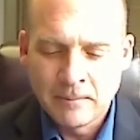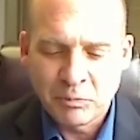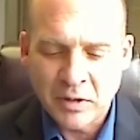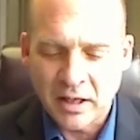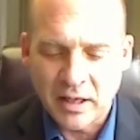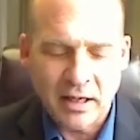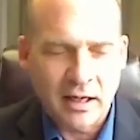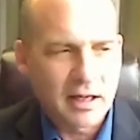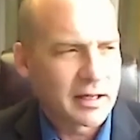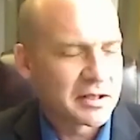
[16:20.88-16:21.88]

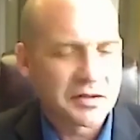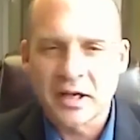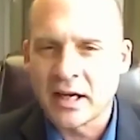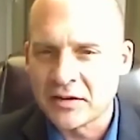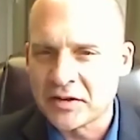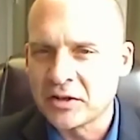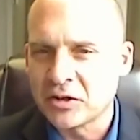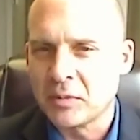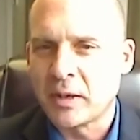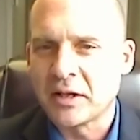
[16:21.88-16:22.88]
I like to say I
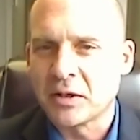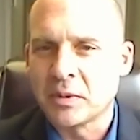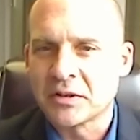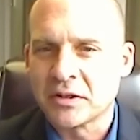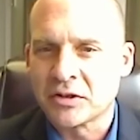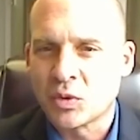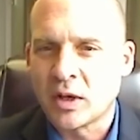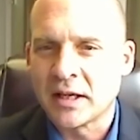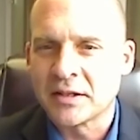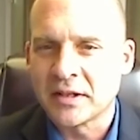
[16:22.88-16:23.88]
essentially bought the business
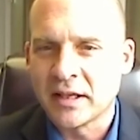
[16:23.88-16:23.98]
twice,